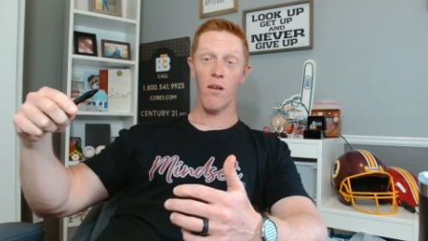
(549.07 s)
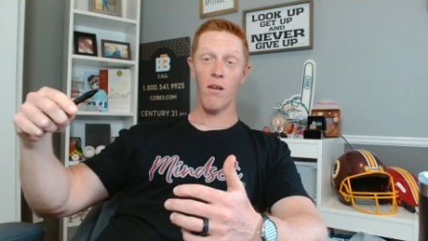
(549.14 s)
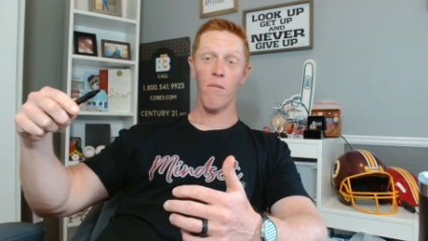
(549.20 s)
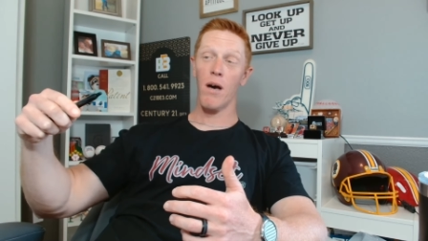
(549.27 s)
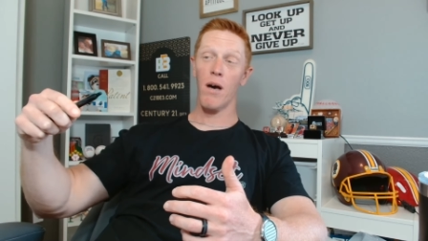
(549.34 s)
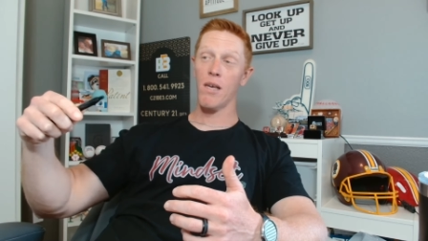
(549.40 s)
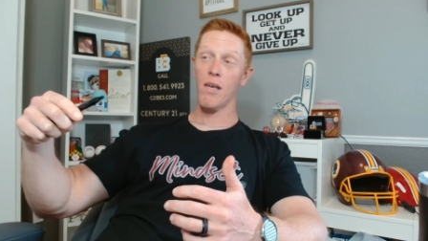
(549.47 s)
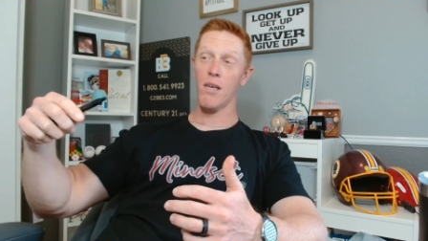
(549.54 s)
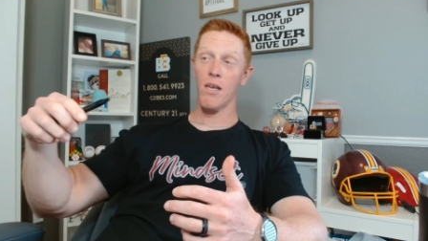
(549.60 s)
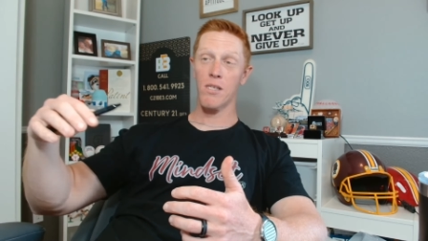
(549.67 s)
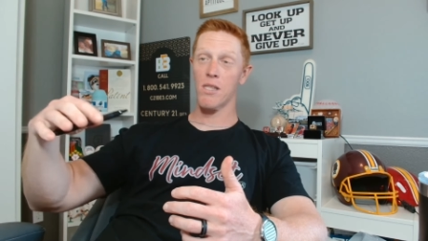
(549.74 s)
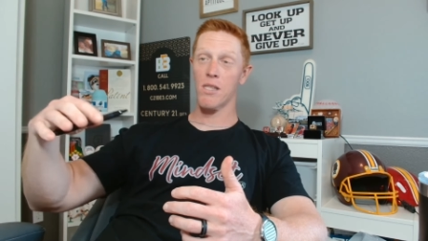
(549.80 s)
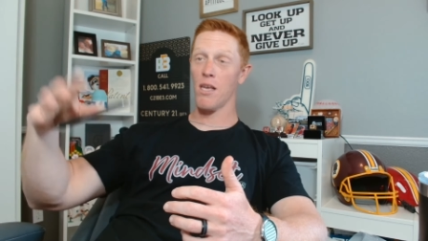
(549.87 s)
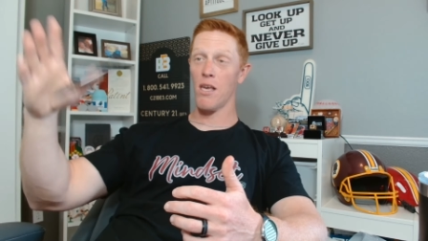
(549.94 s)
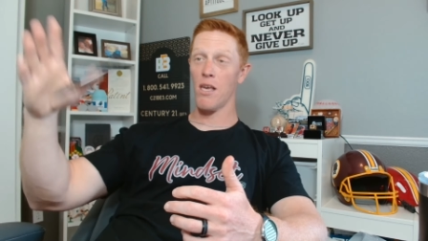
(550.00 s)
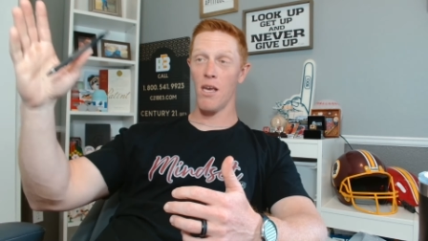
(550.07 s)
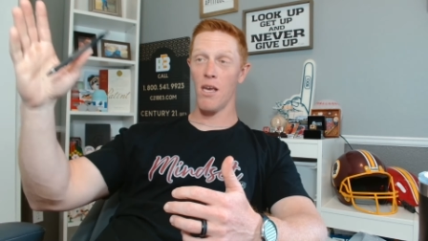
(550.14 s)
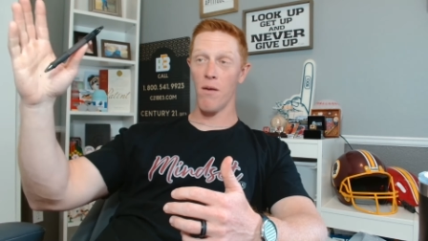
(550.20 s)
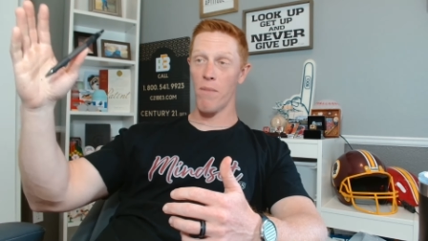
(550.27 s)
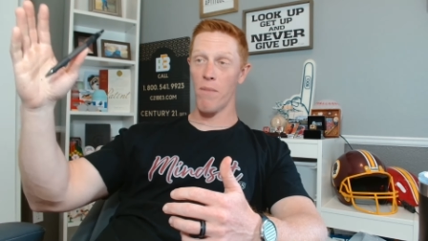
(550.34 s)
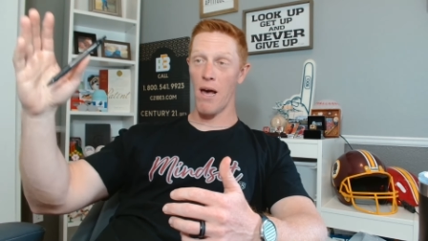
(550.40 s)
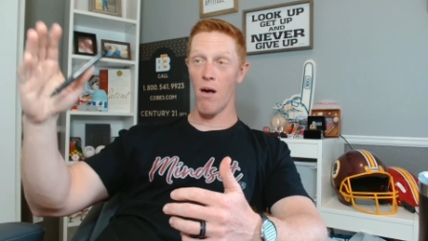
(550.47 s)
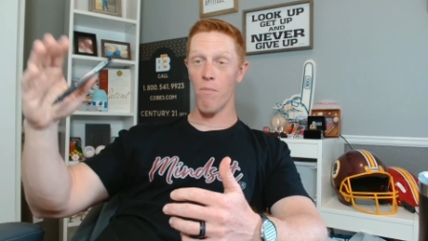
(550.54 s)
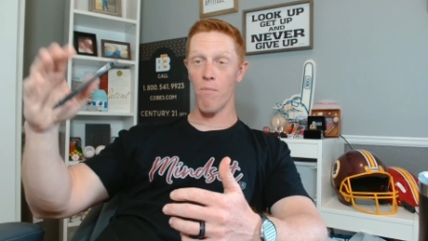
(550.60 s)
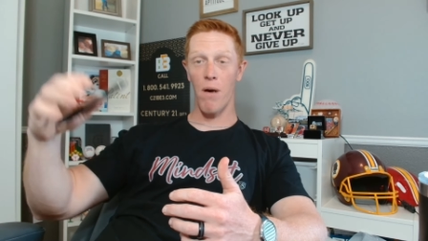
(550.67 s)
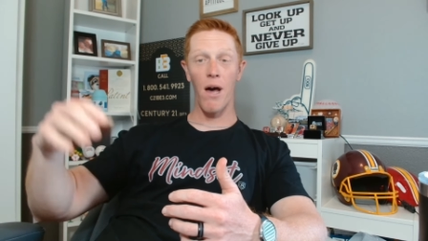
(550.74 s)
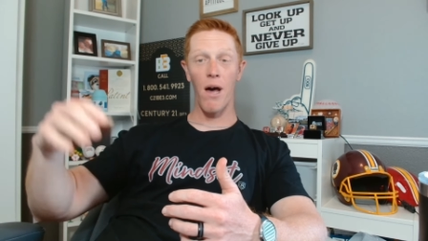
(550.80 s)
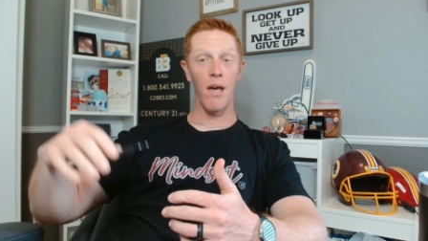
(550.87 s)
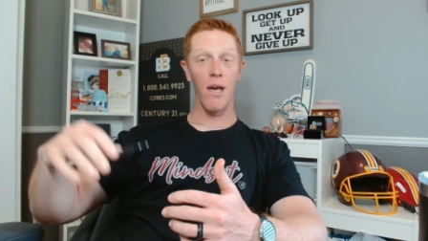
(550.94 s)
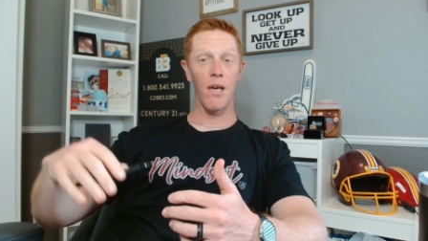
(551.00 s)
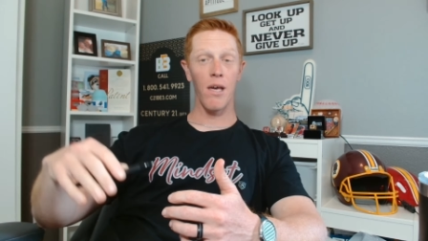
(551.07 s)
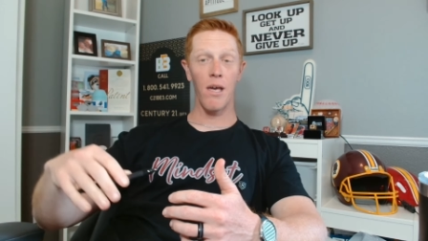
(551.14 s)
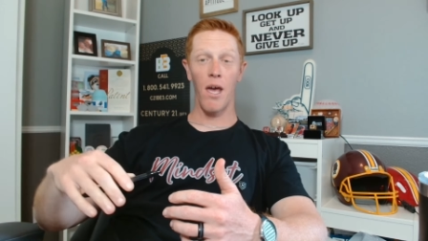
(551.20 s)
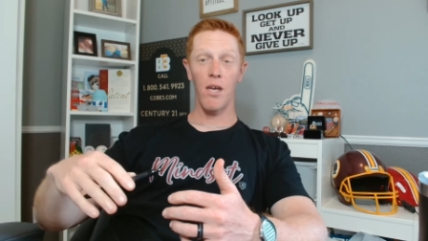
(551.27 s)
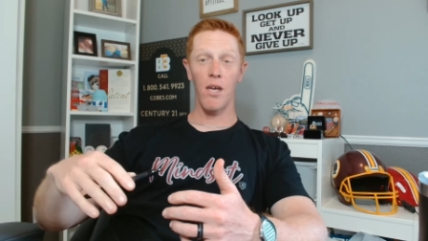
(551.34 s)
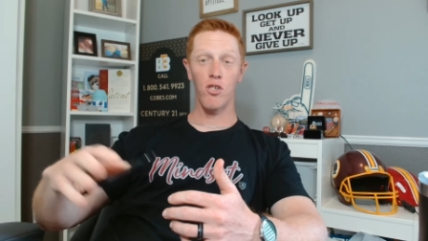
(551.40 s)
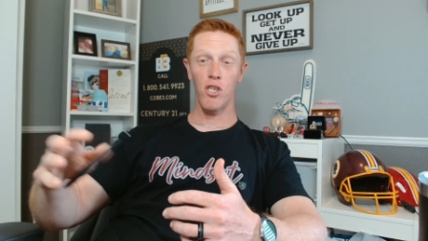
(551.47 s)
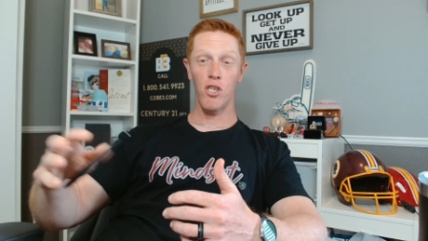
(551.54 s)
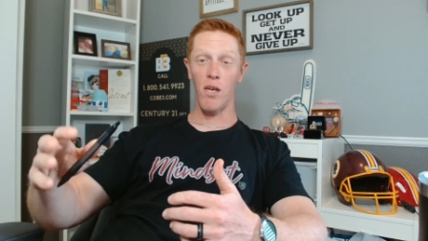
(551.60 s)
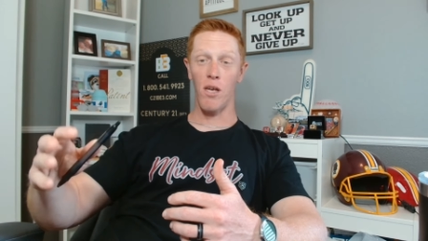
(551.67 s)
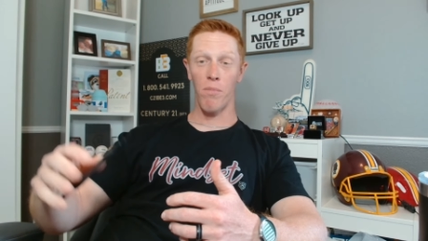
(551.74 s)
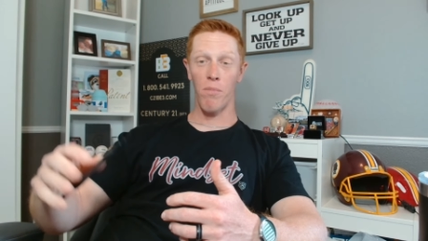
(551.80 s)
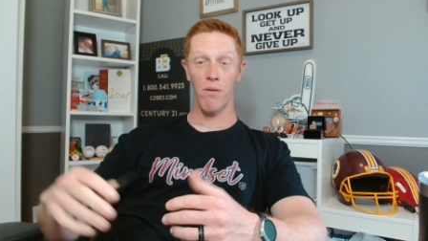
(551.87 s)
Mike is thinking about buying a Jeep.